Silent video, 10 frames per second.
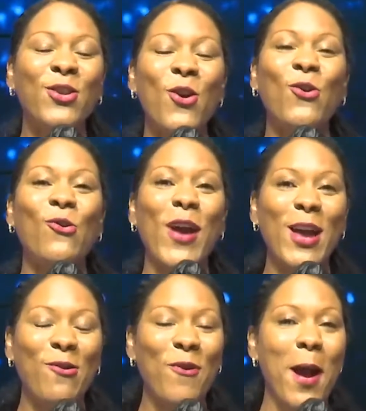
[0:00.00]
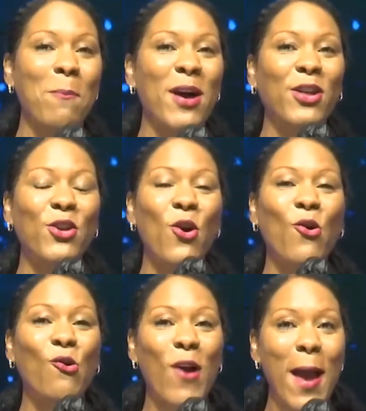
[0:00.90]
Your great-grandmother,
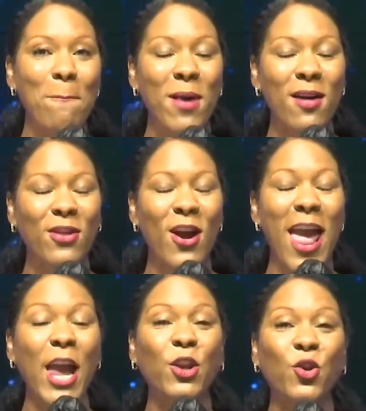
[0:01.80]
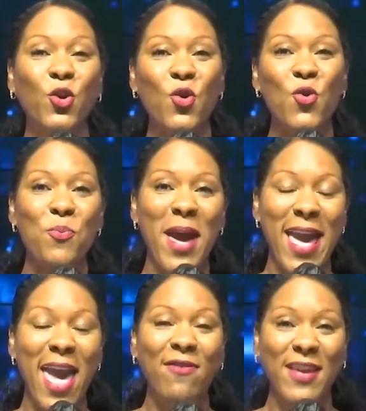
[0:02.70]
your grandmother, and you
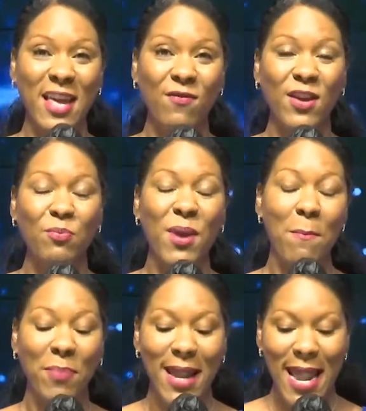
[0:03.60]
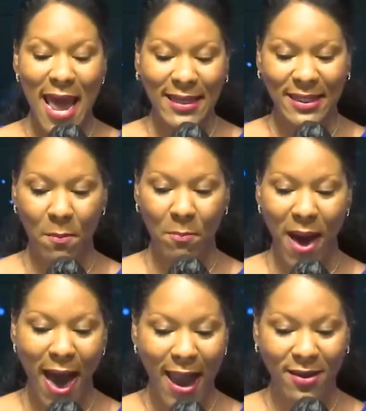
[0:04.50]
may have even been blessed
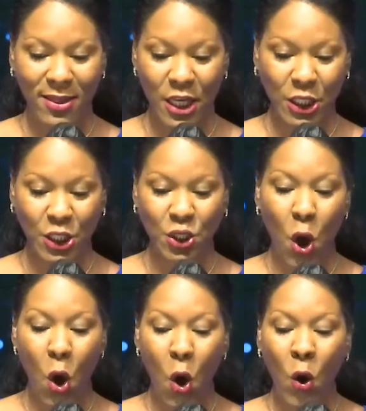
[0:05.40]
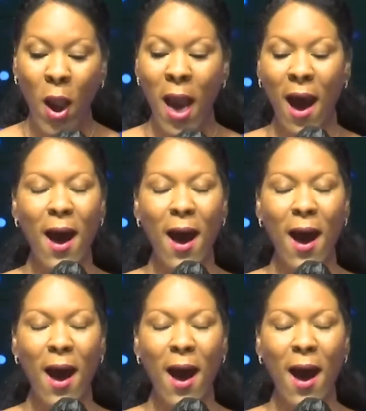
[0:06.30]
by this song.